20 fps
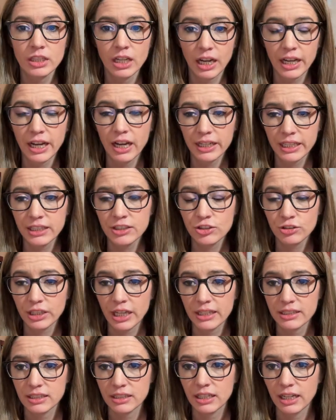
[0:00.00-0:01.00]
I can do
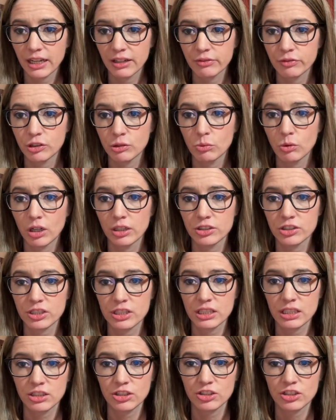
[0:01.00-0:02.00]
that today if you want.
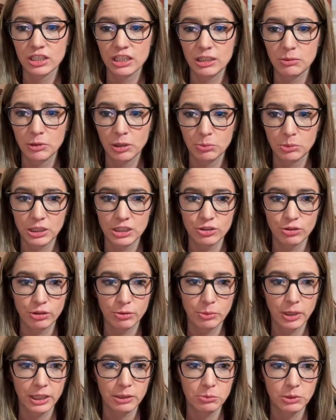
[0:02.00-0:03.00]
Just email me to
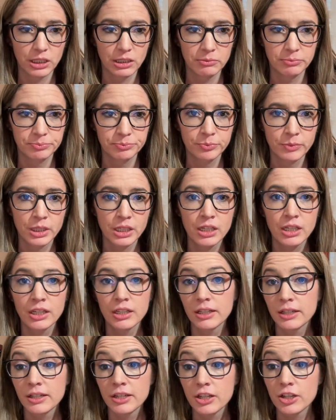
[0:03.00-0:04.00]
remind me.
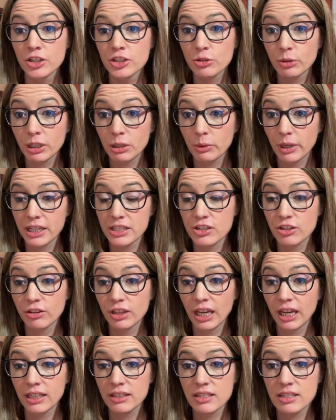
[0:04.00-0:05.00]
So anyway, so
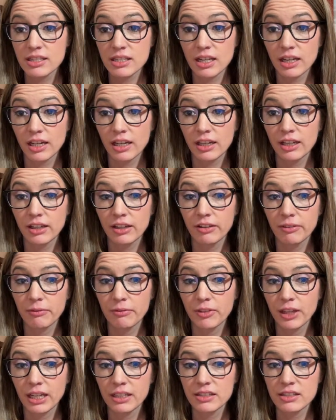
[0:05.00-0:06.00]
that's
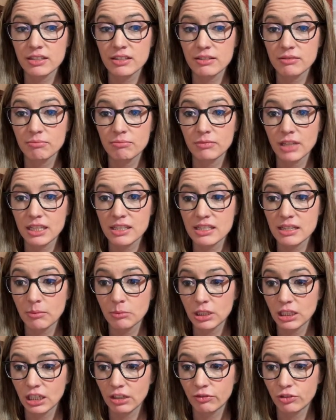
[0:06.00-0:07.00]

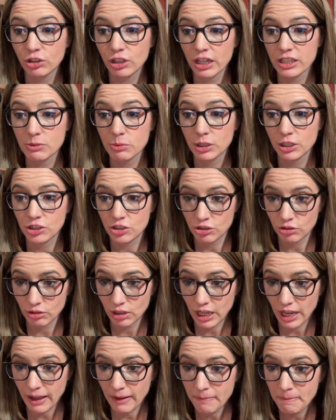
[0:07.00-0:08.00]
something if you guys want to do
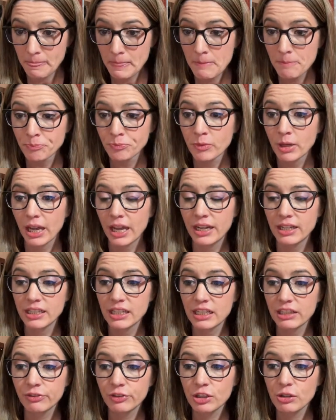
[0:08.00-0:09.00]
that. And
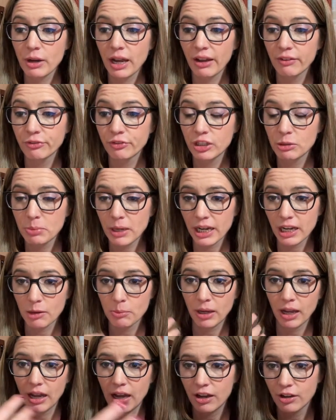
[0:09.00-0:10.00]
if you have feedback
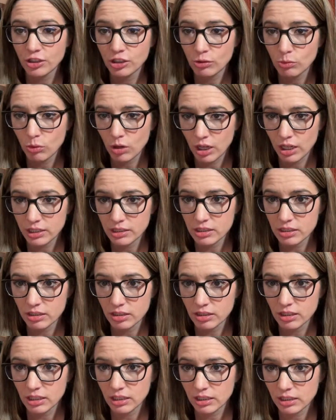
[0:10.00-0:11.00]
about how you want
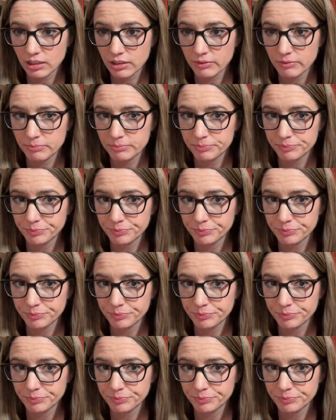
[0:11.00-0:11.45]
the